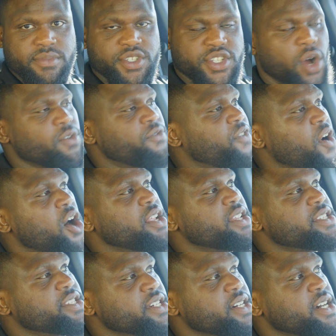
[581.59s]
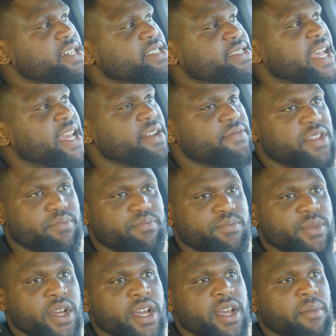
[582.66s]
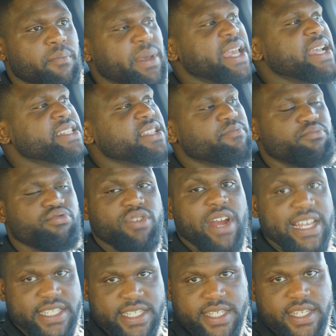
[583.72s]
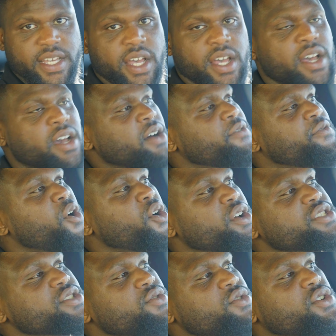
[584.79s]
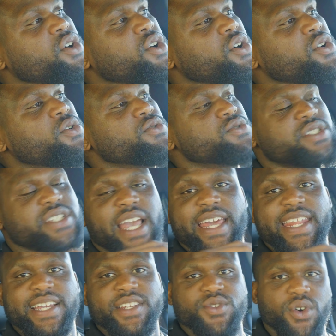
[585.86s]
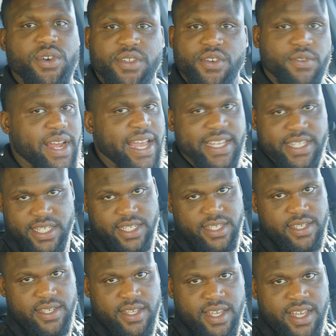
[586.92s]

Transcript: Don't fall into a state of being depressed. Focus on goals and ignore the rest.